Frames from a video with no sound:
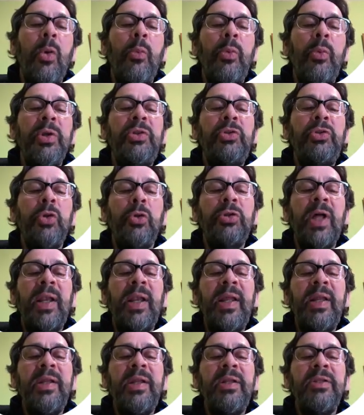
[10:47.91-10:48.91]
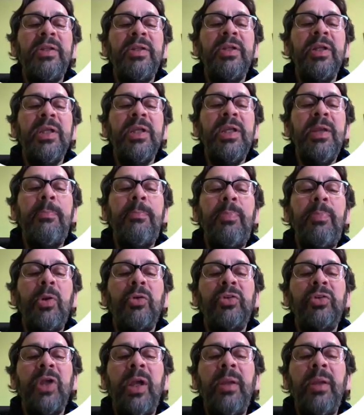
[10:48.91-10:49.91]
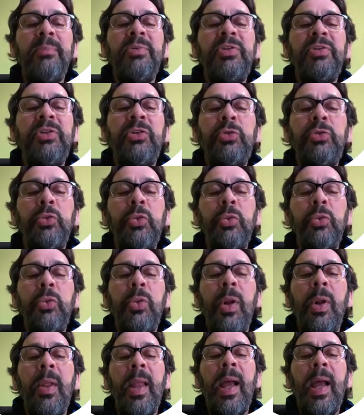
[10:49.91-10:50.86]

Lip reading: with total energy E plus mc2